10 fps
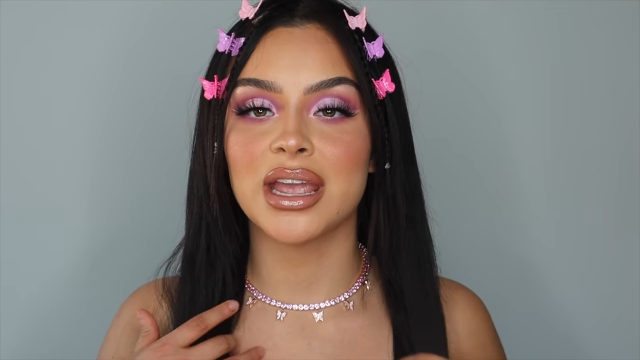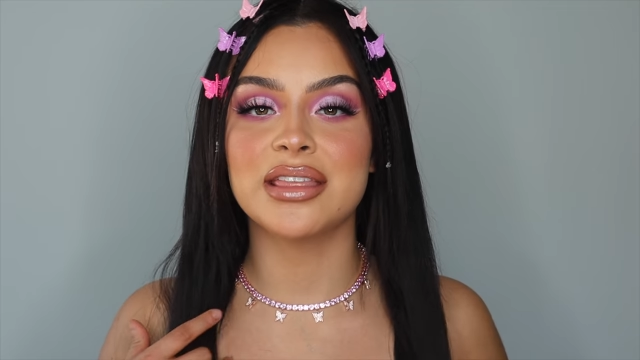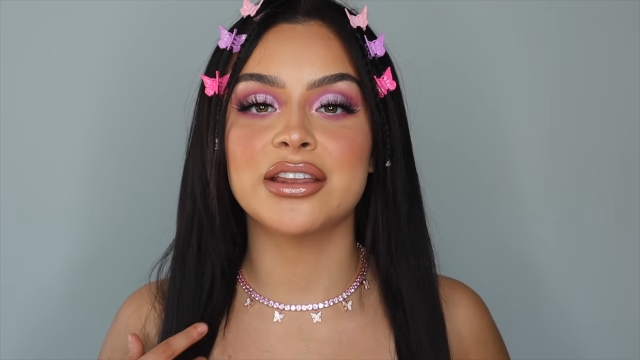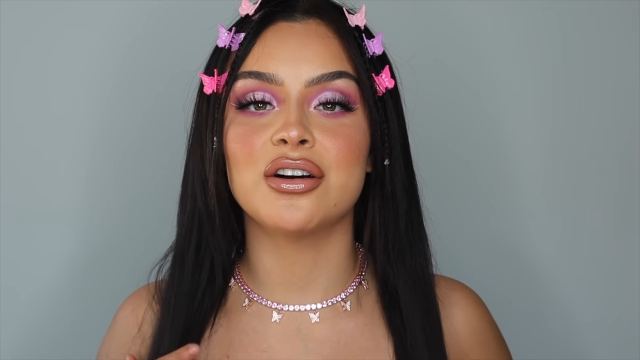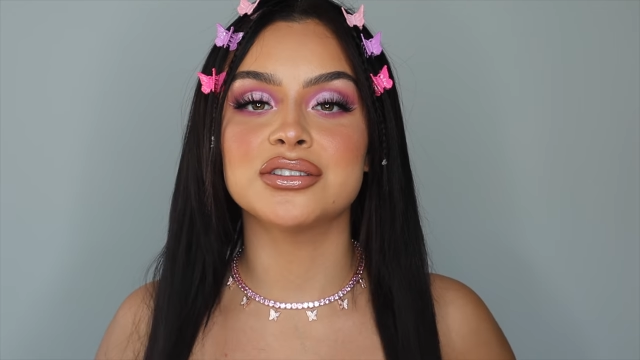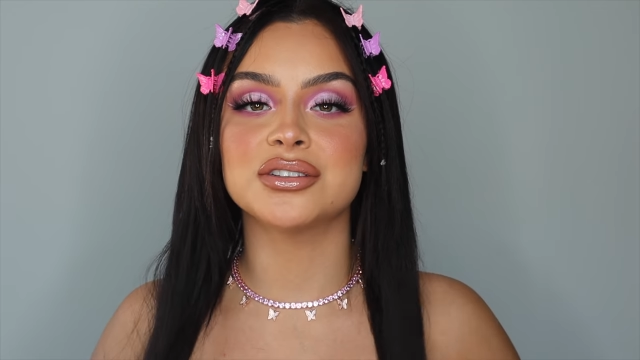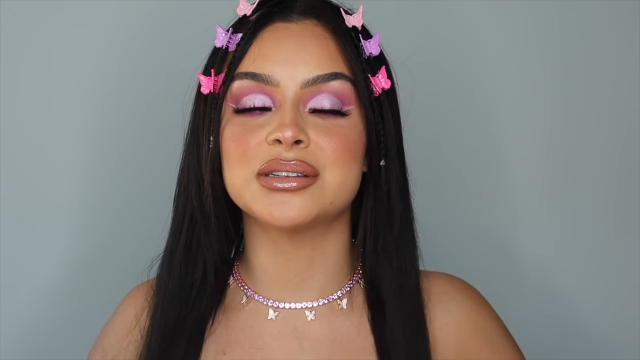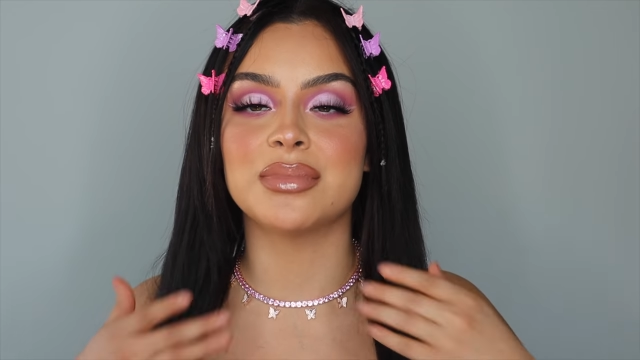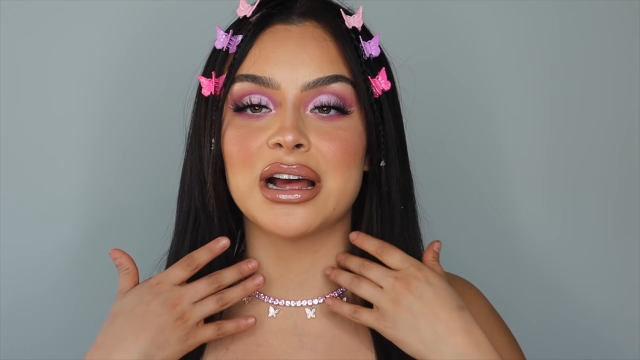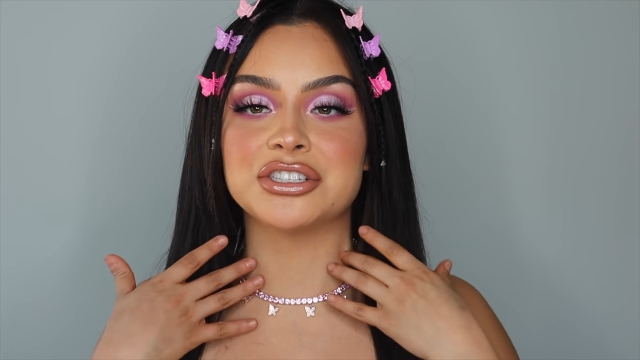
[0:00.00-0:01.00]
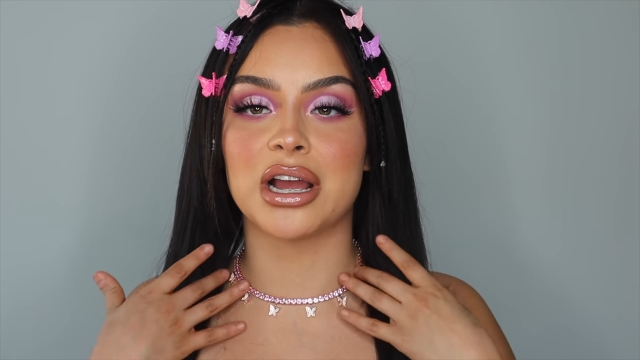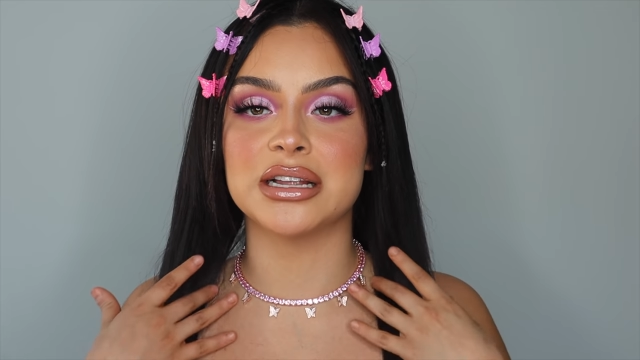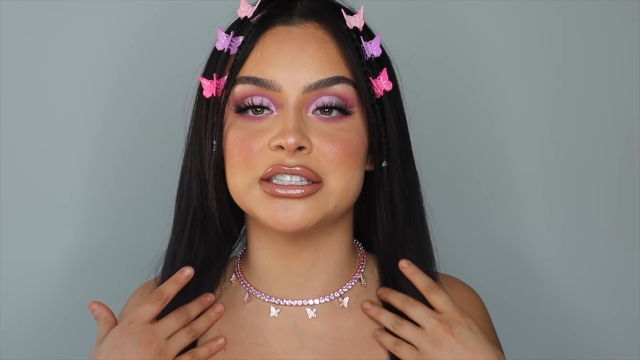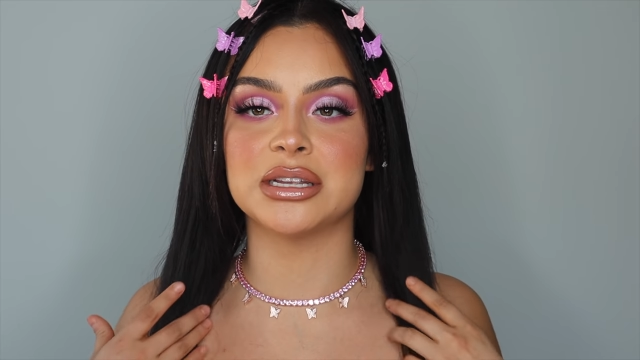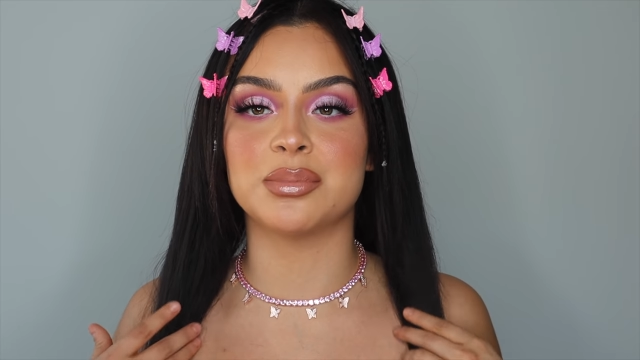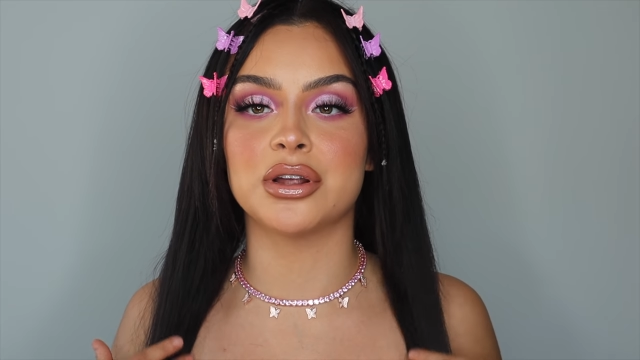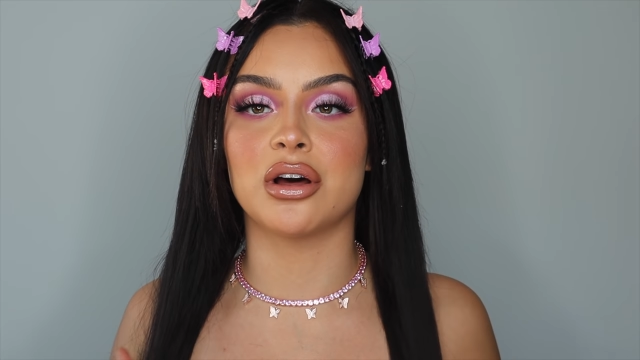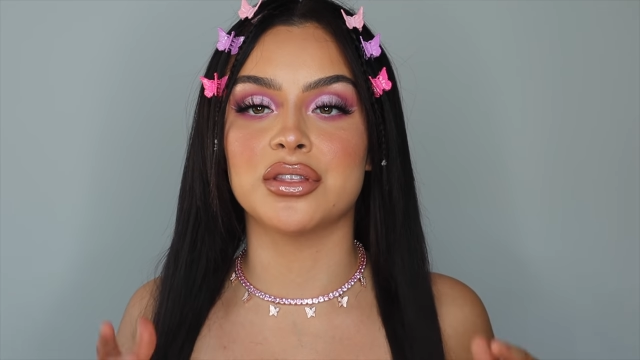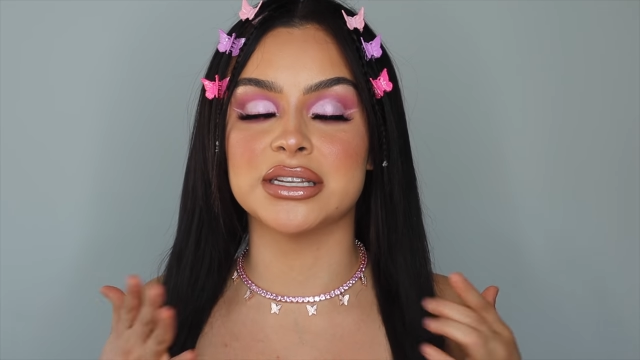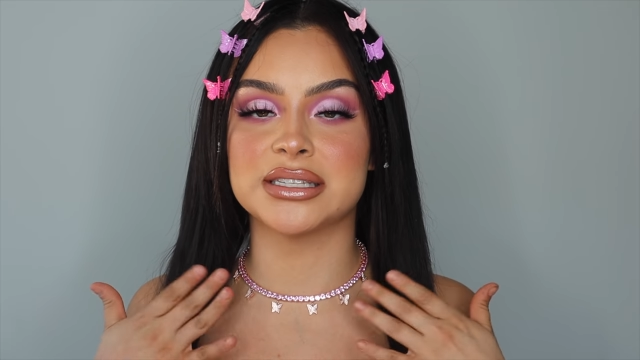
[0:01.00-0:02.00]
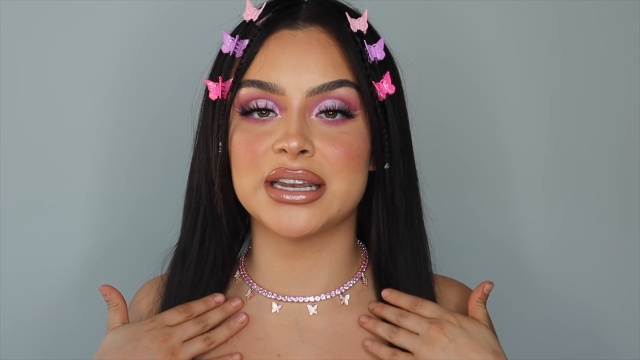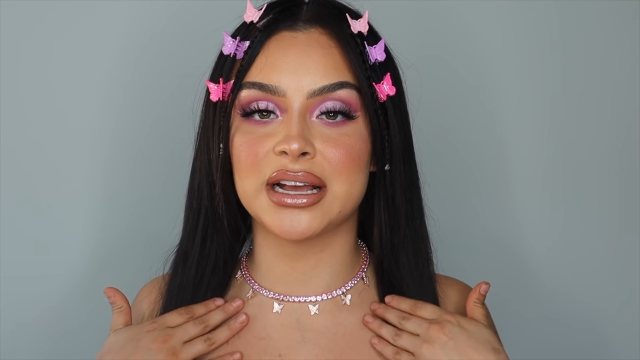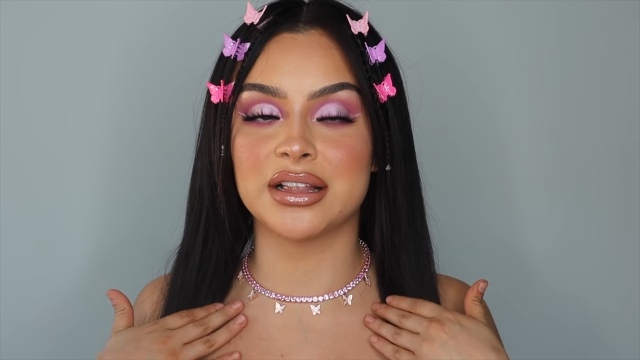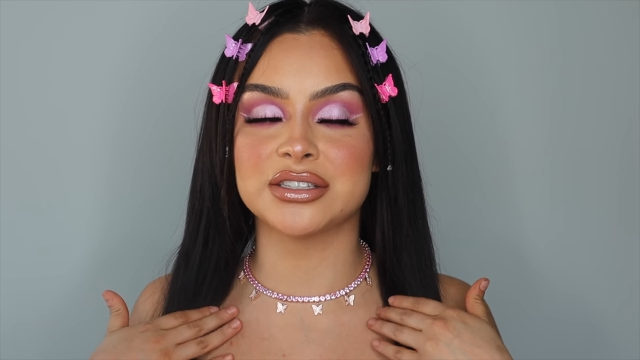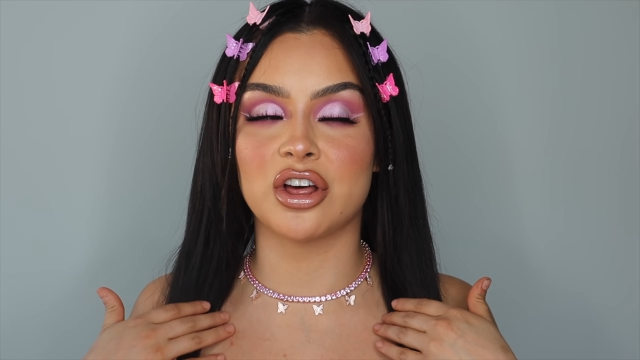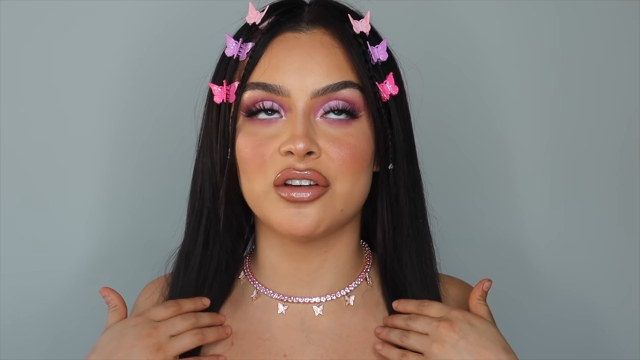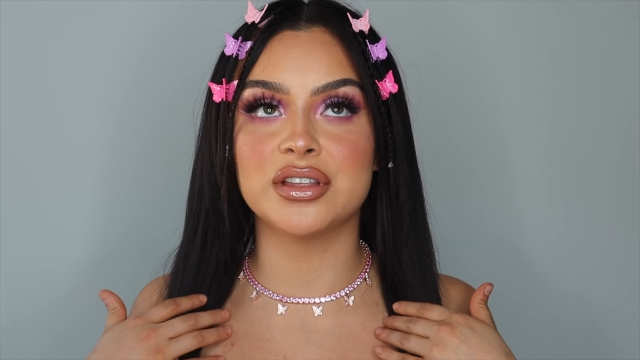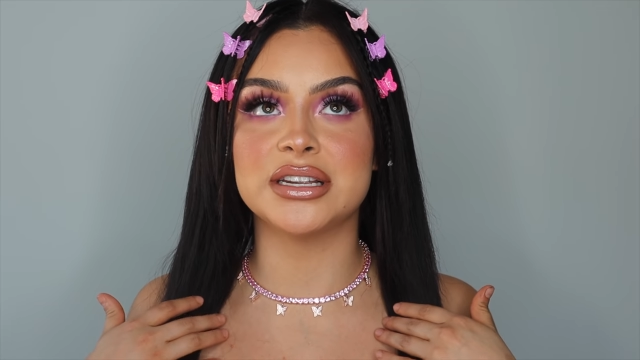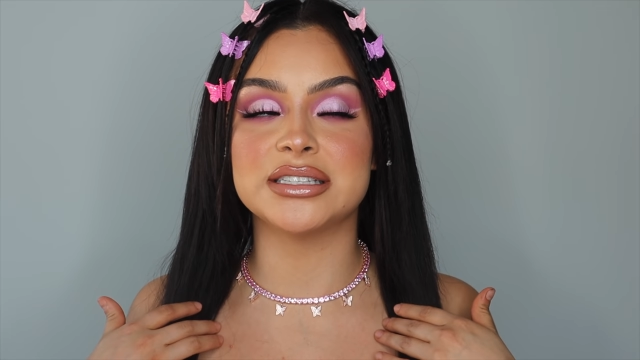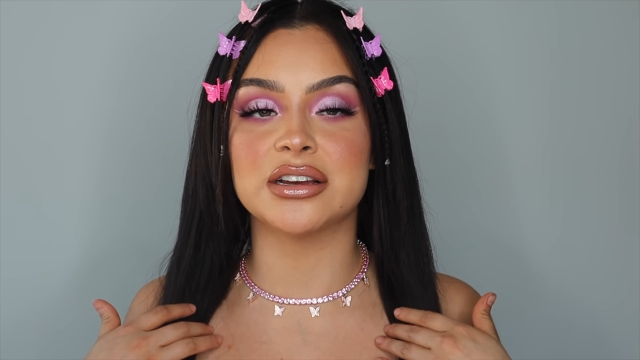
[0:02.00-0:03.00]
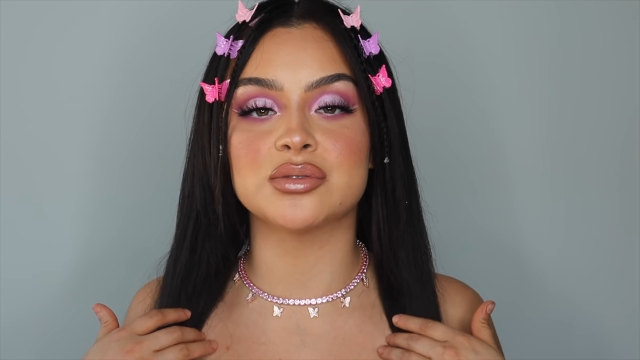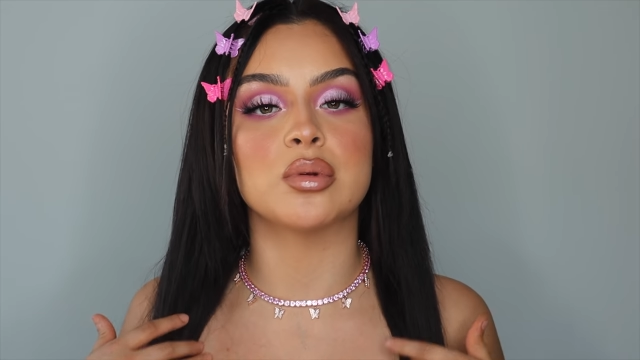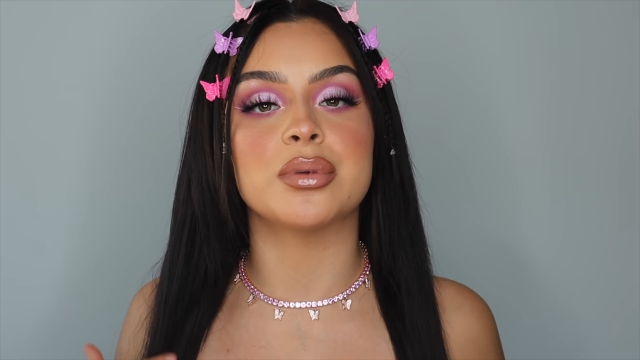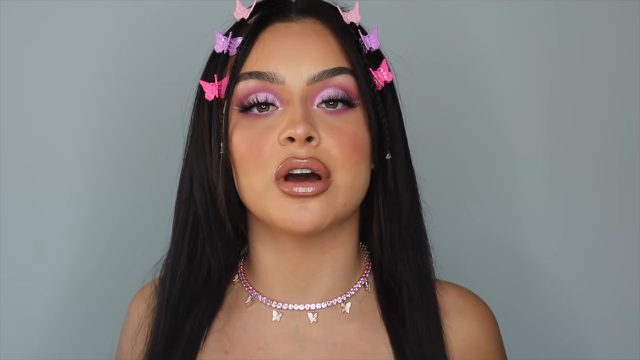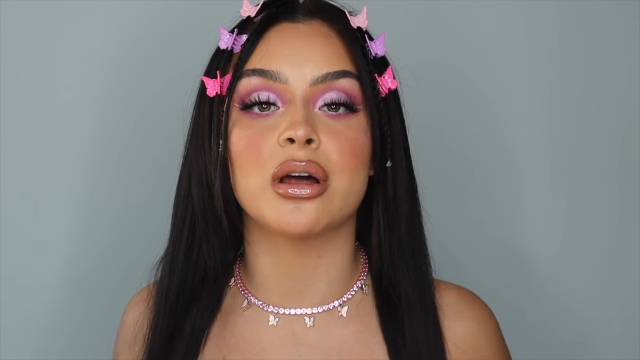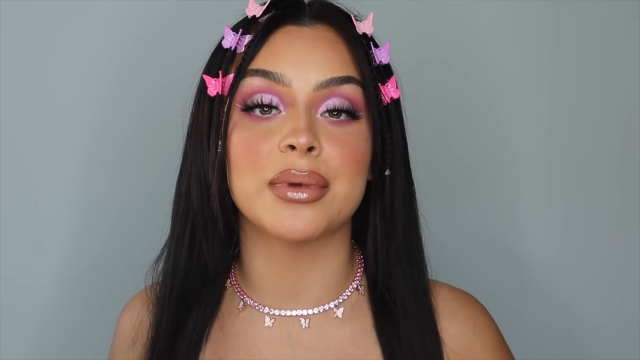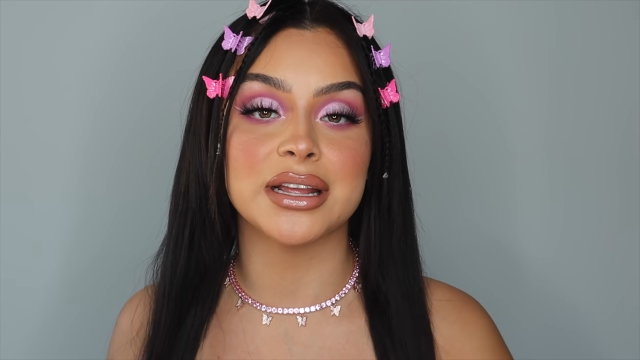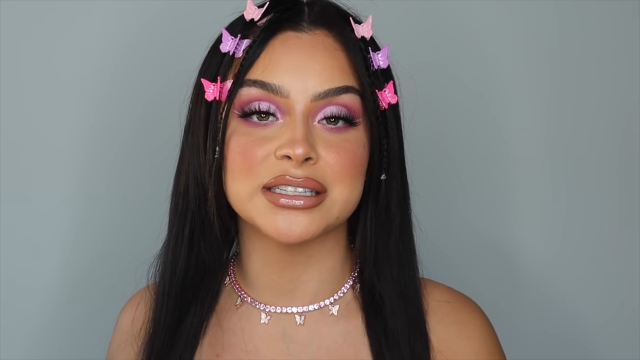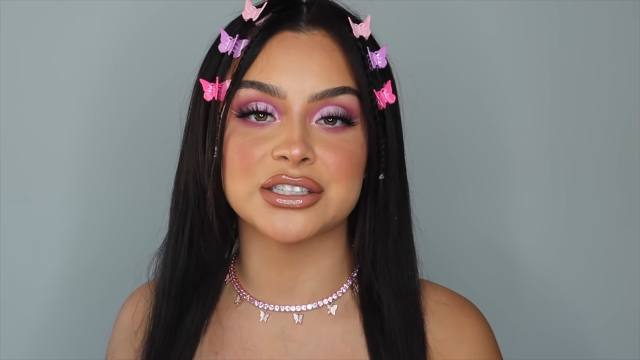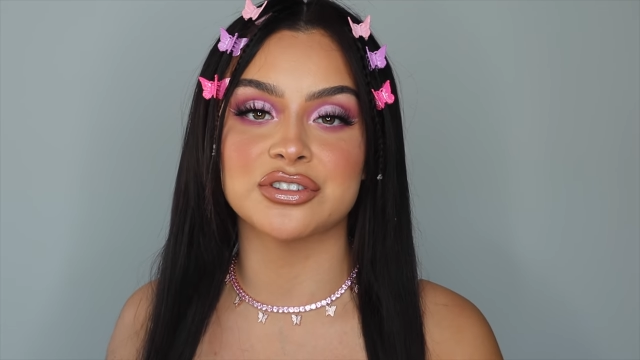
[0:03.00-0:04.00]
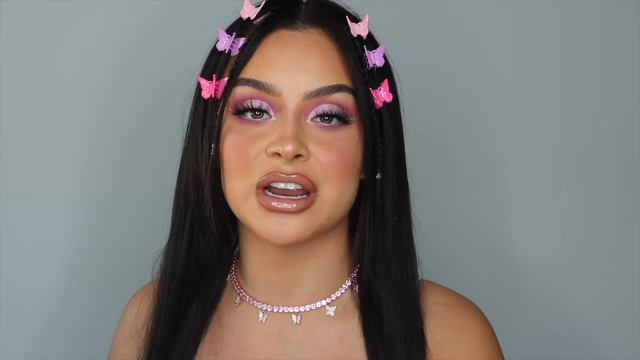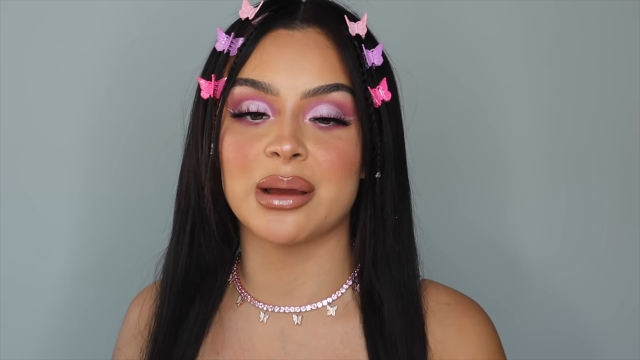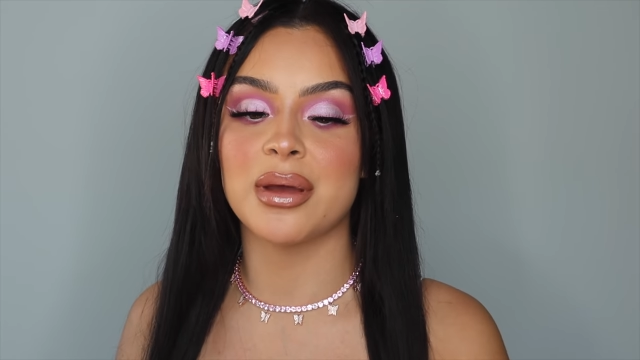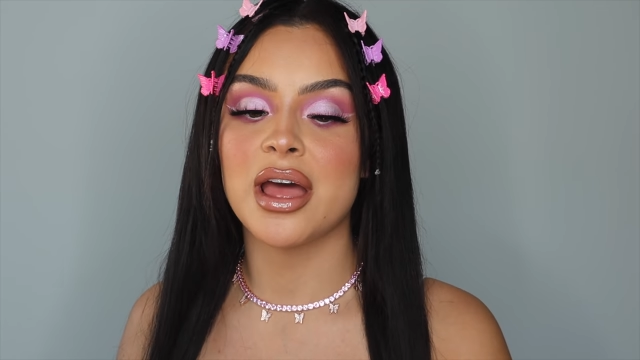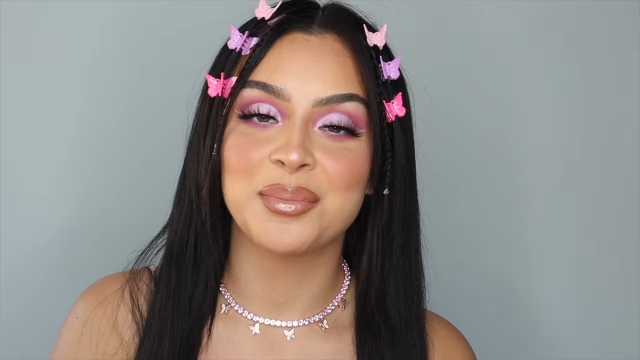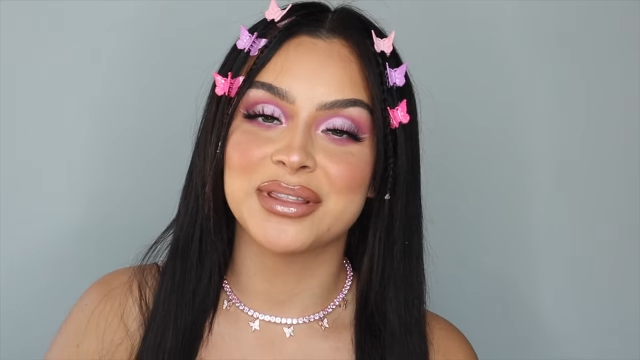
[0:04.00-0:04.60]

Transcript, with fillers: And then also to match, I did put on this necklace. All the details will be on my Instagram.